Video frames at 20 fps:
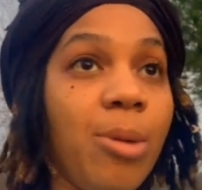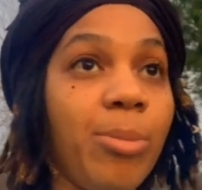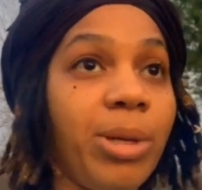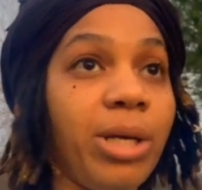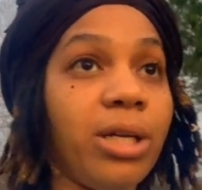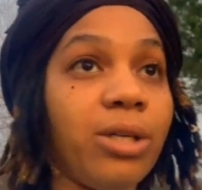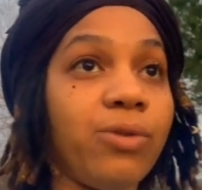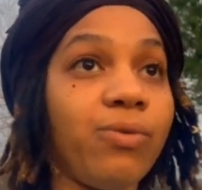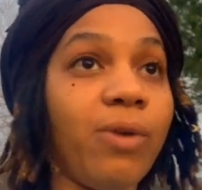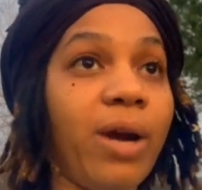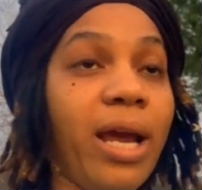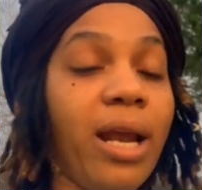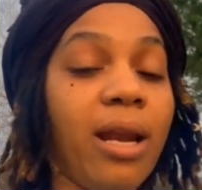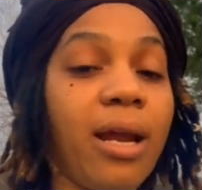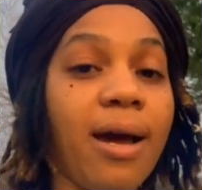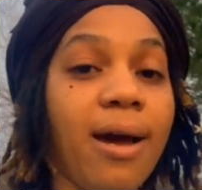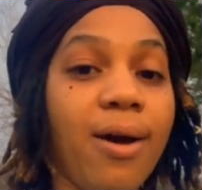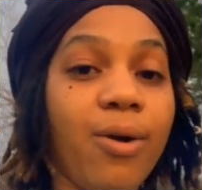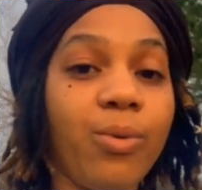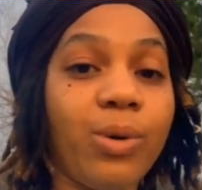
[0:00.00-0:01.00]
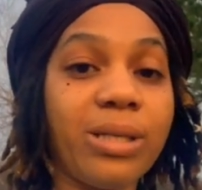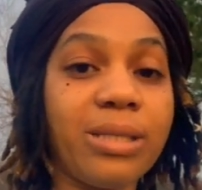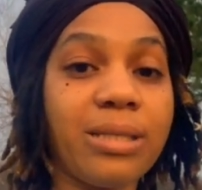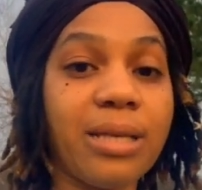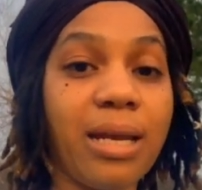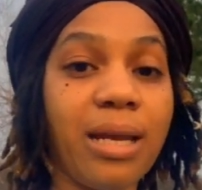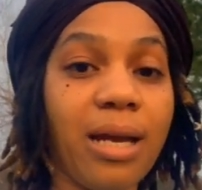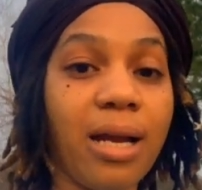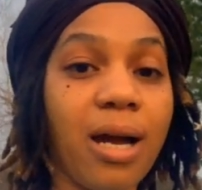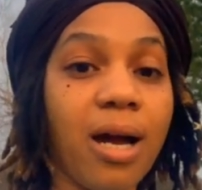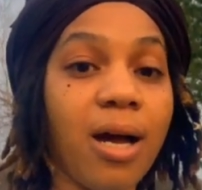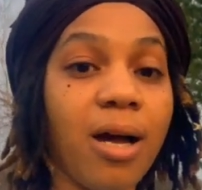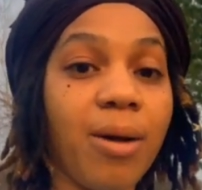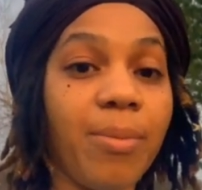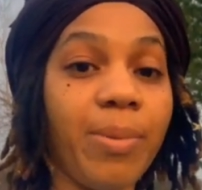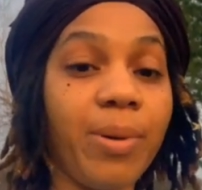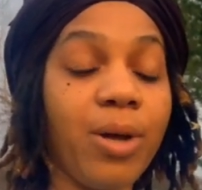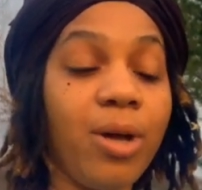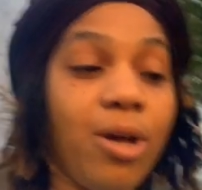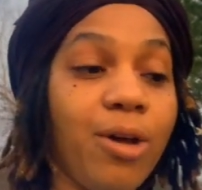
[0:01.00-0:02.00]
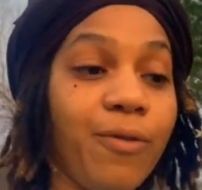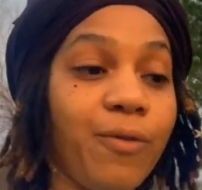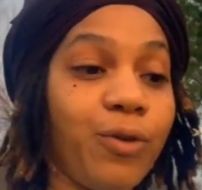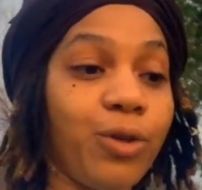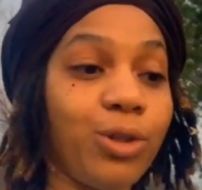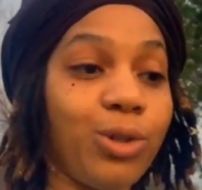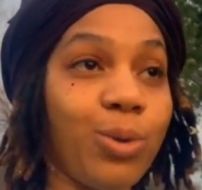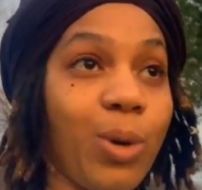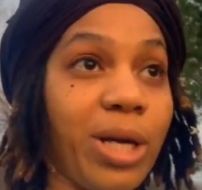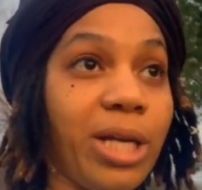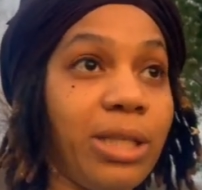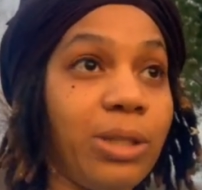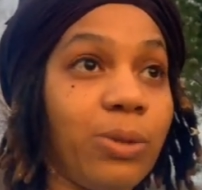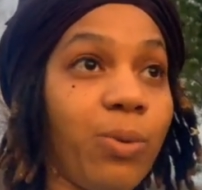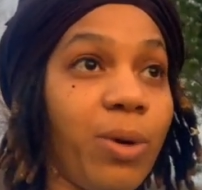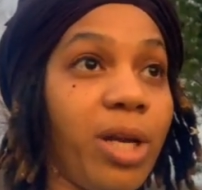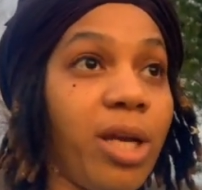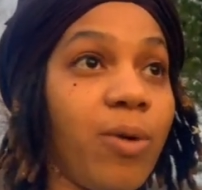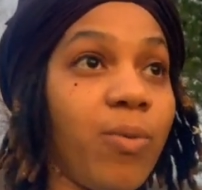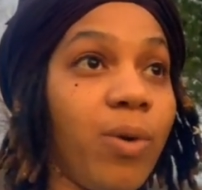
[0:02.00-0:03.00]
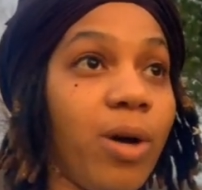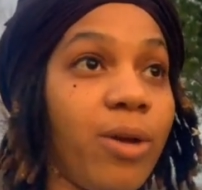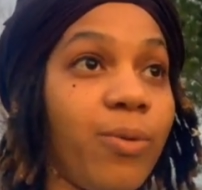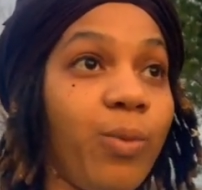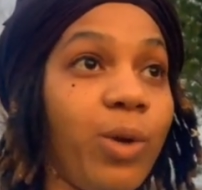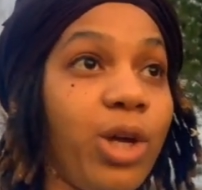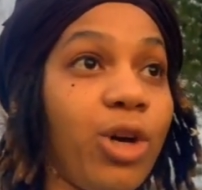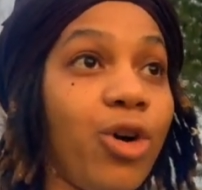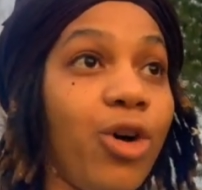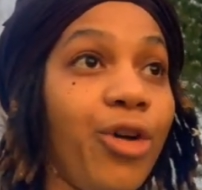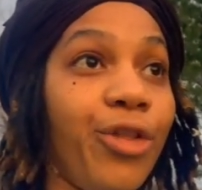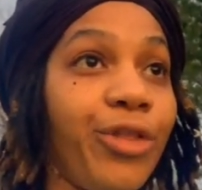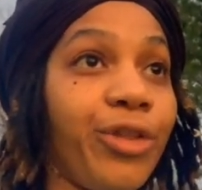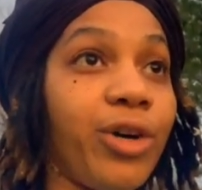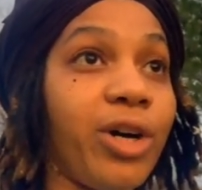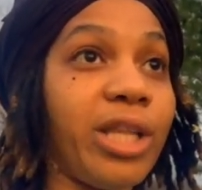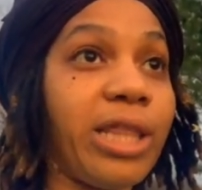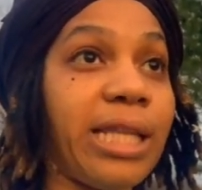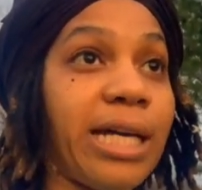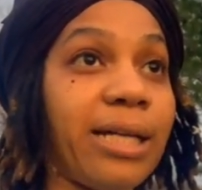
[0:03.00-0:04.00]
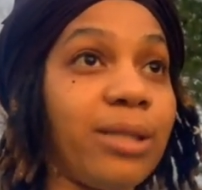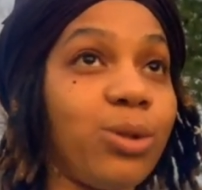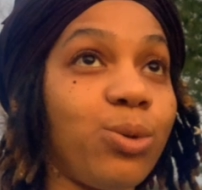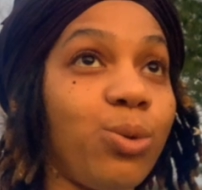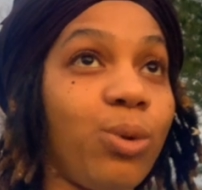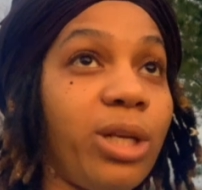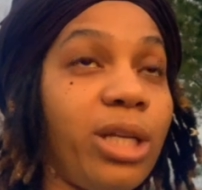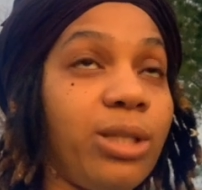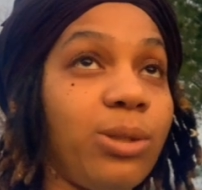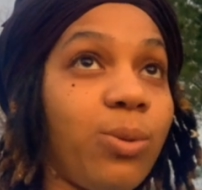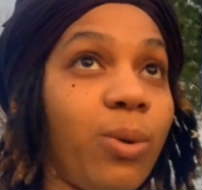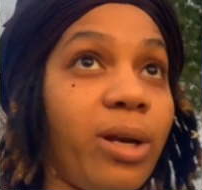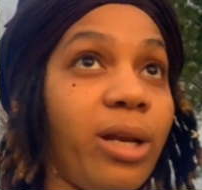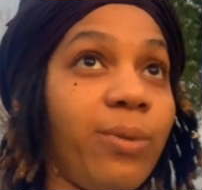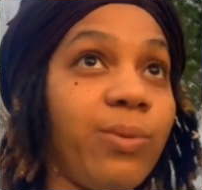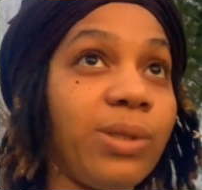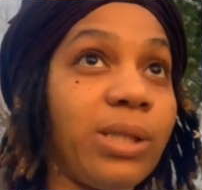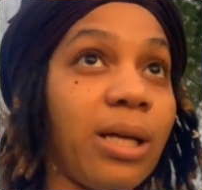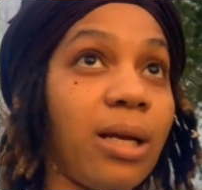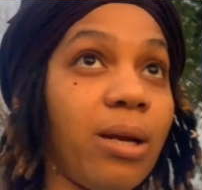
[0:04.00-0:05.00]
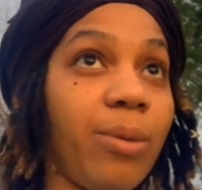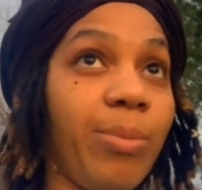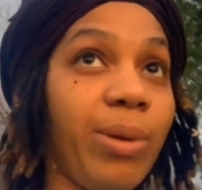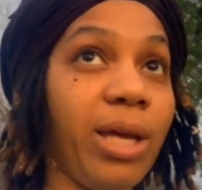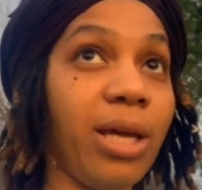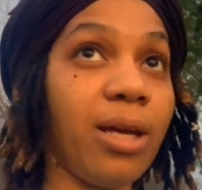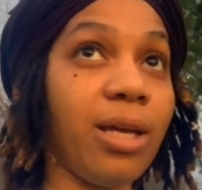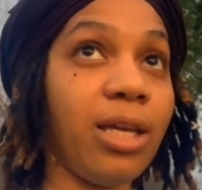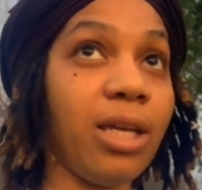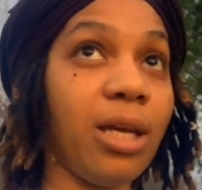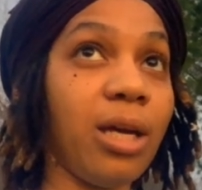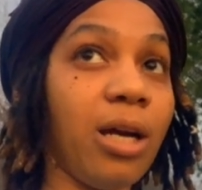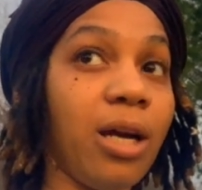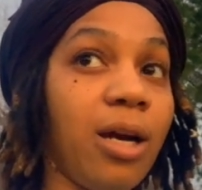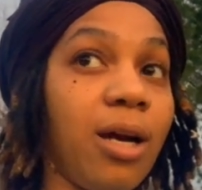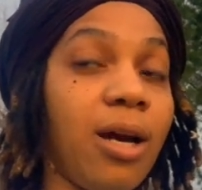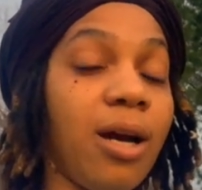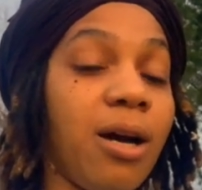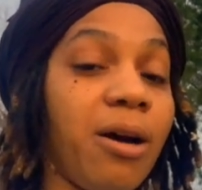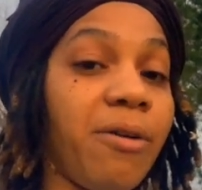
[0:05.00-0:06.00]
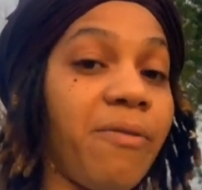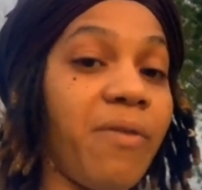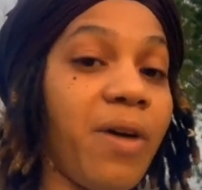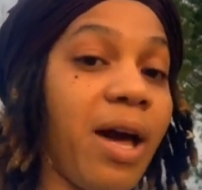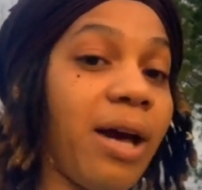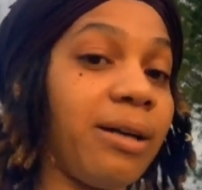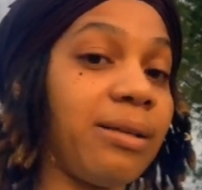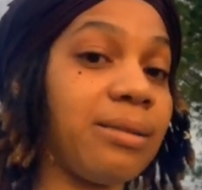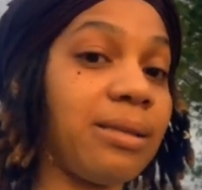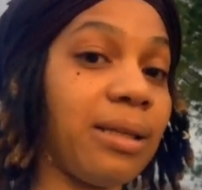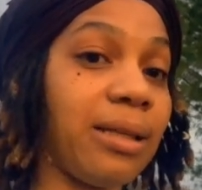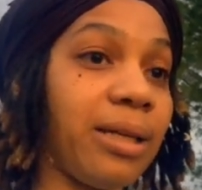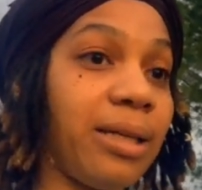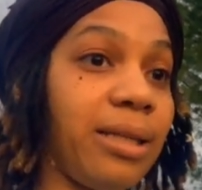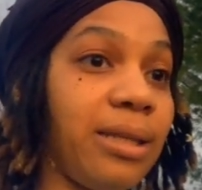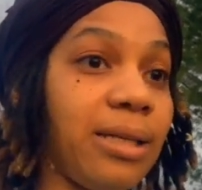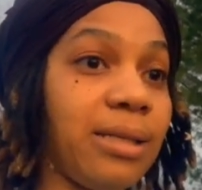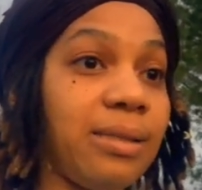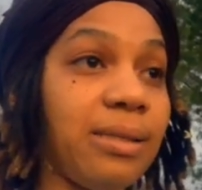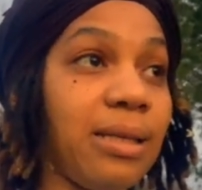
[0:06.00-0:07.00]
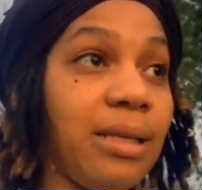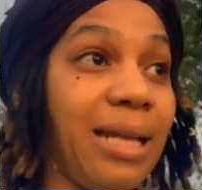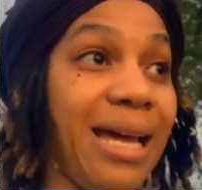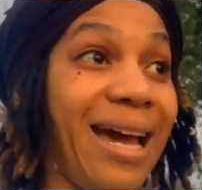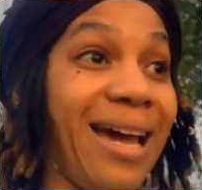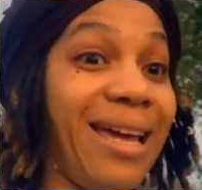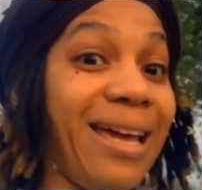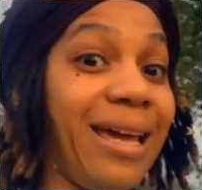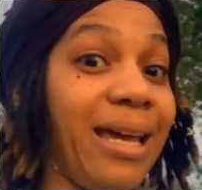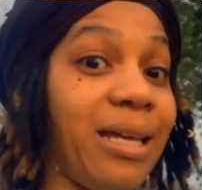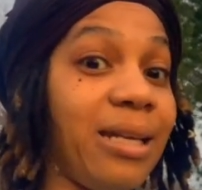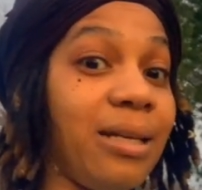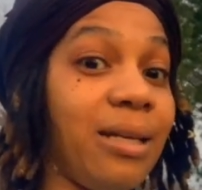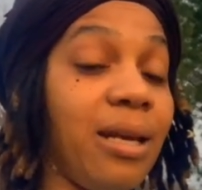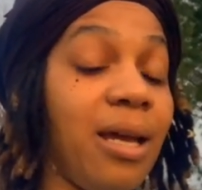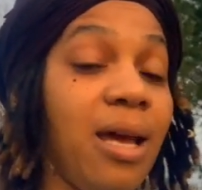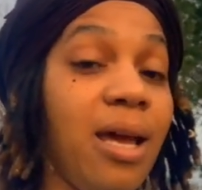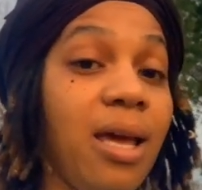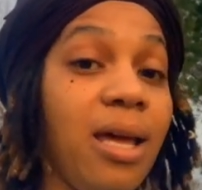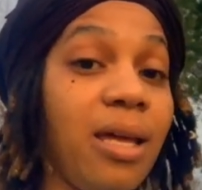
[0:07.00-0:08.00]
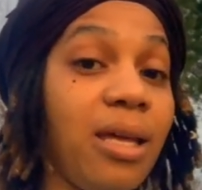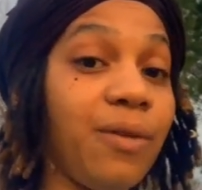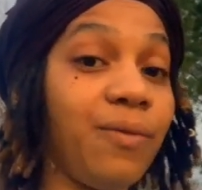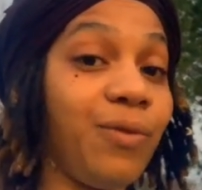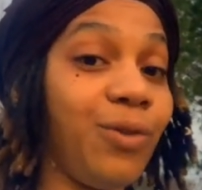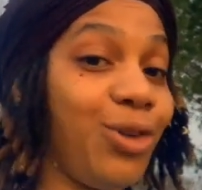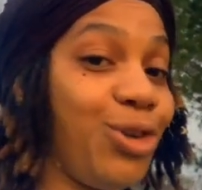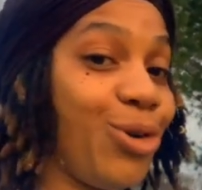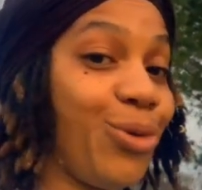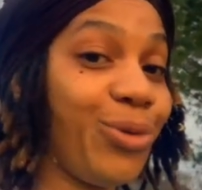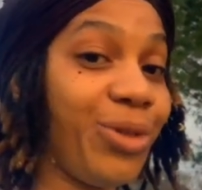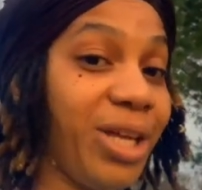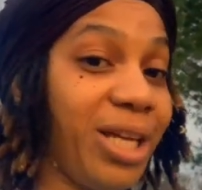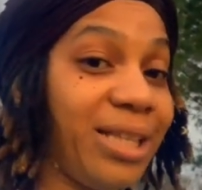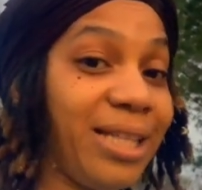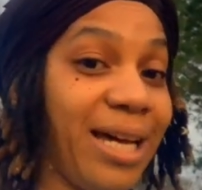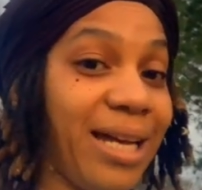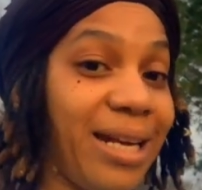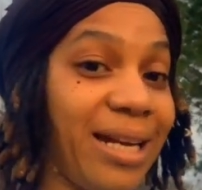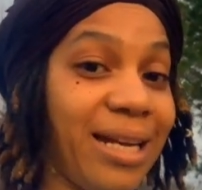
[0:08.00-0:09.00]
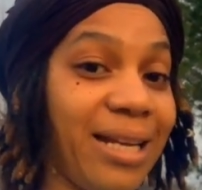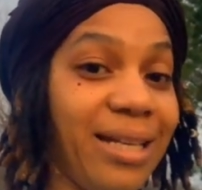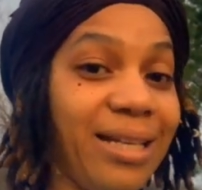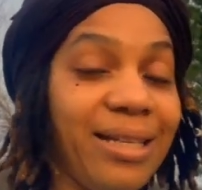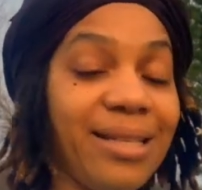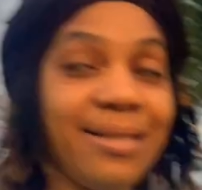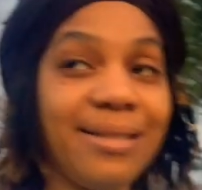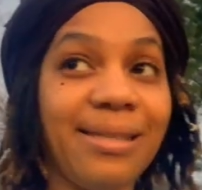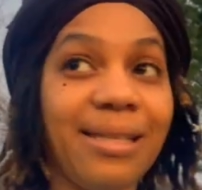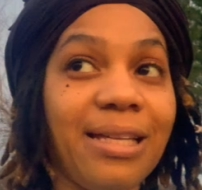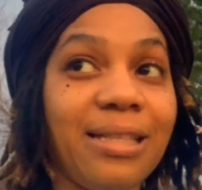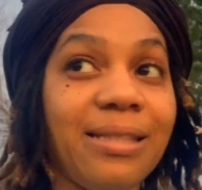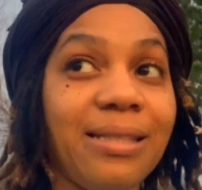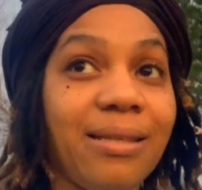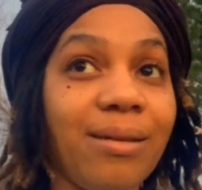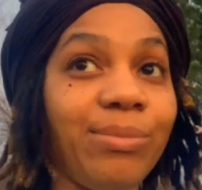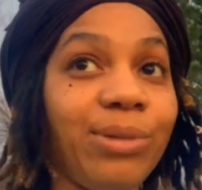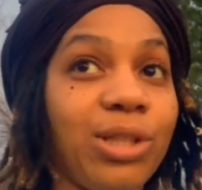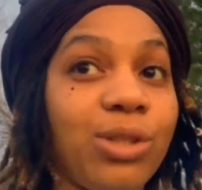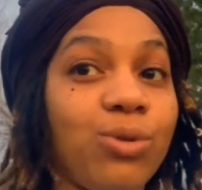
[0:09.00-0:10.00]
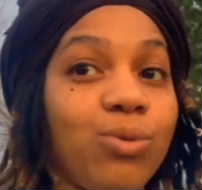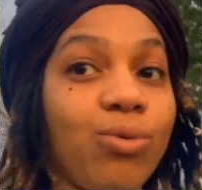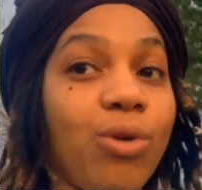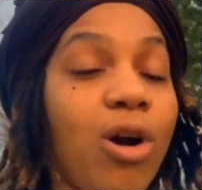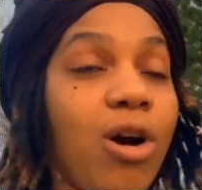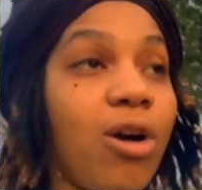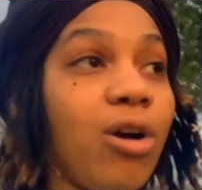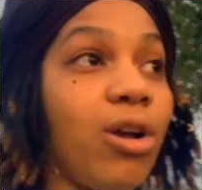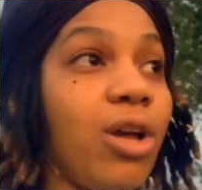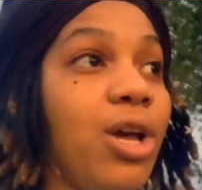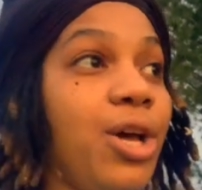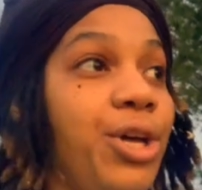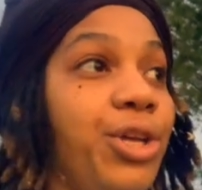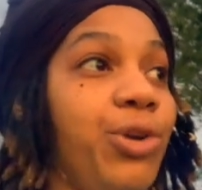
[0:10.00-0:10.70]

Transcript: Because right now we're setting up for 2021. We all thought that 2020 was going to be a year of excellent this and that, and if you don't think that it is, then something's wrong.